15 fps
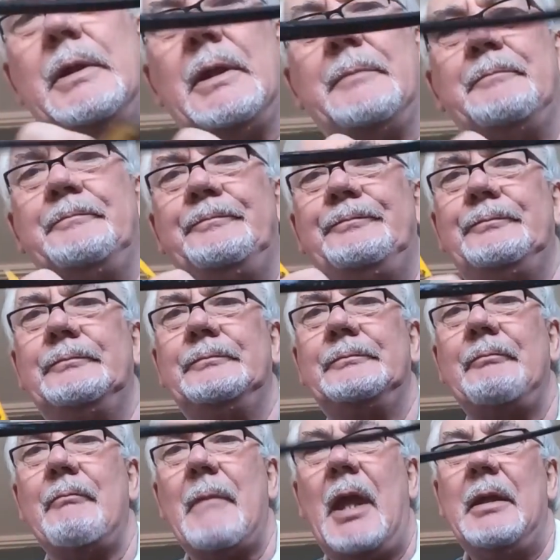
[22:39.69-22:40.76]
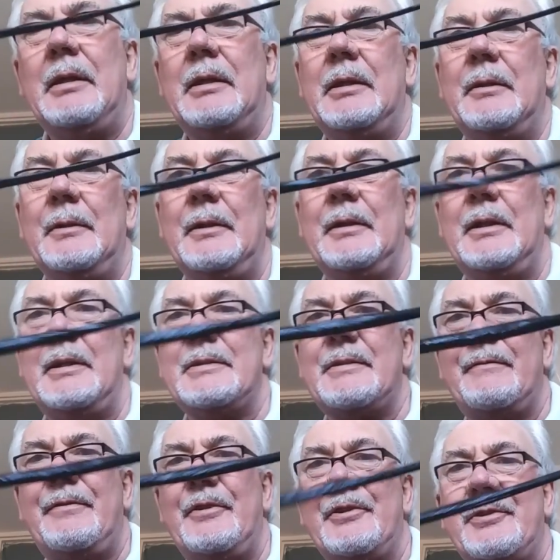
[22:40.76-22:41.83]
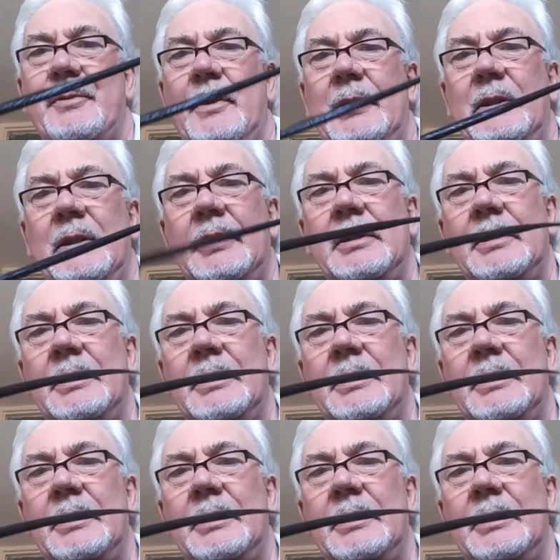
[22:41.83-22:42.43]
Okay, there you are, there's the first one.